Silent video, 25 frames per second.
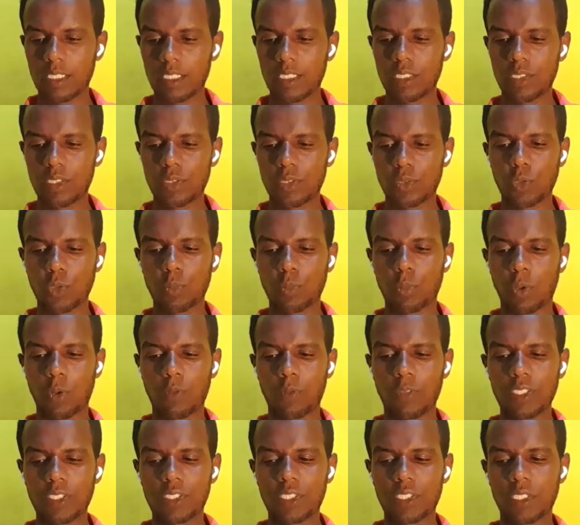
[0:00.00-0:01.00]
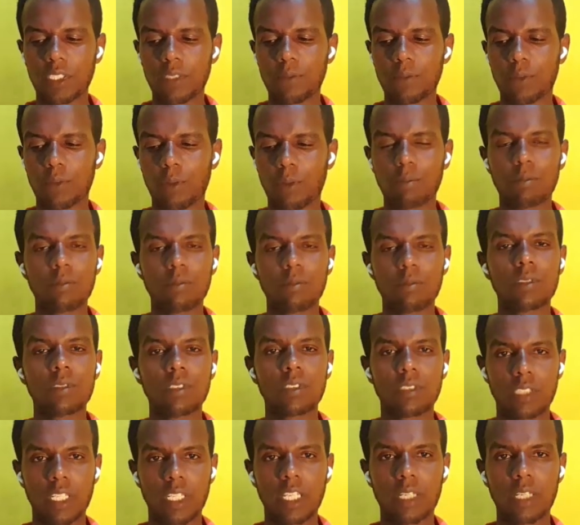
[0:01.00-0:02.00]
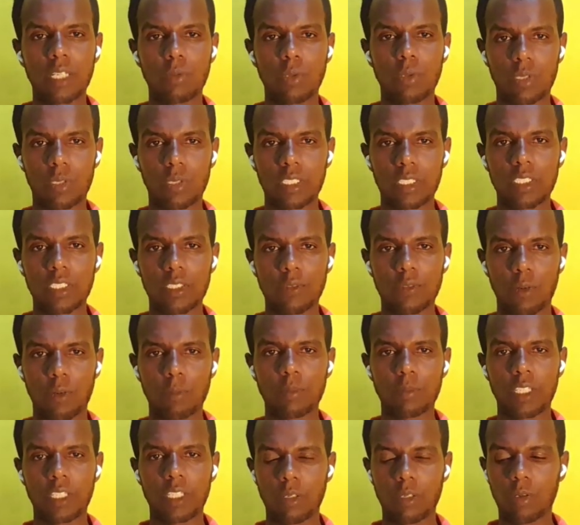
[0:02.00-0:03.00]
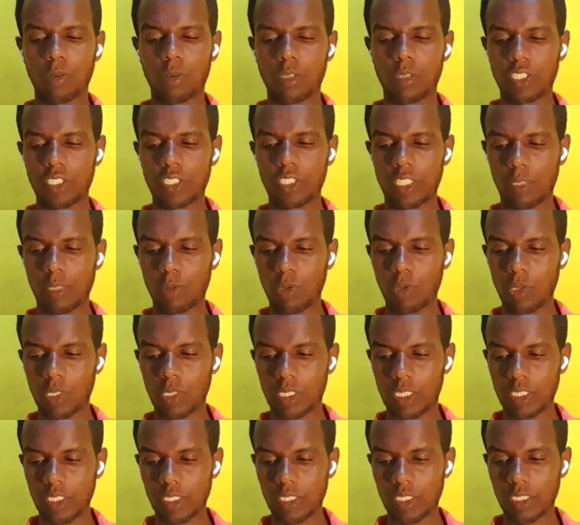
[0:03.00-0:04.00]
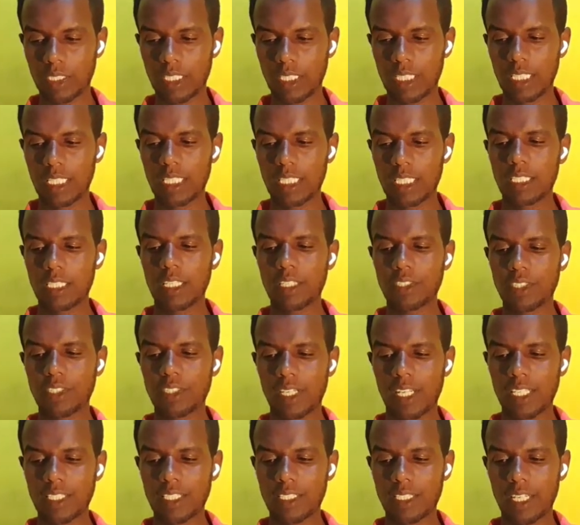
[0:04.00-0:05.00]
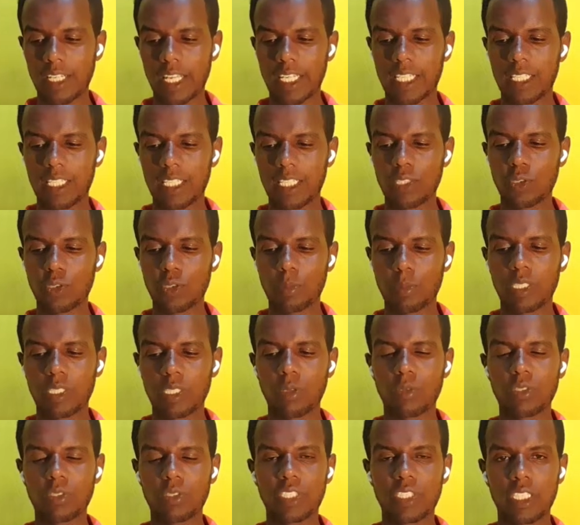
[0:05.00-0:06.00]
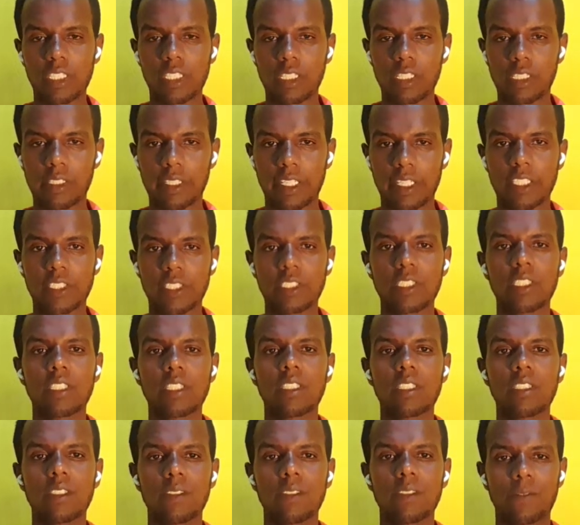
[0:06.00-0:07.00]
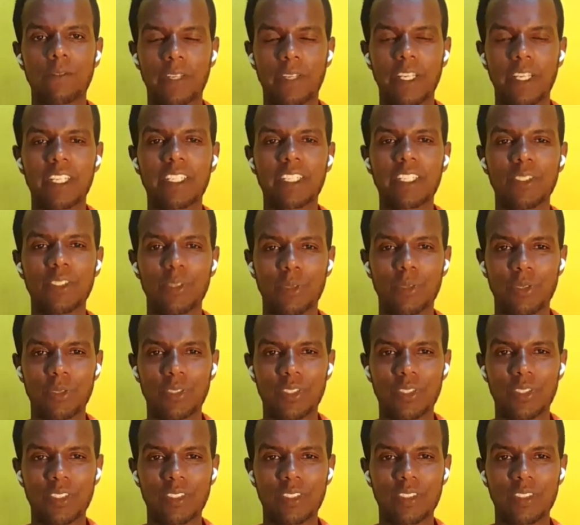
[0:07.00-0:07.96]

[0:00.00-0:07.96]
to profit from their works, from their original works, is less likely to be considered as fair use.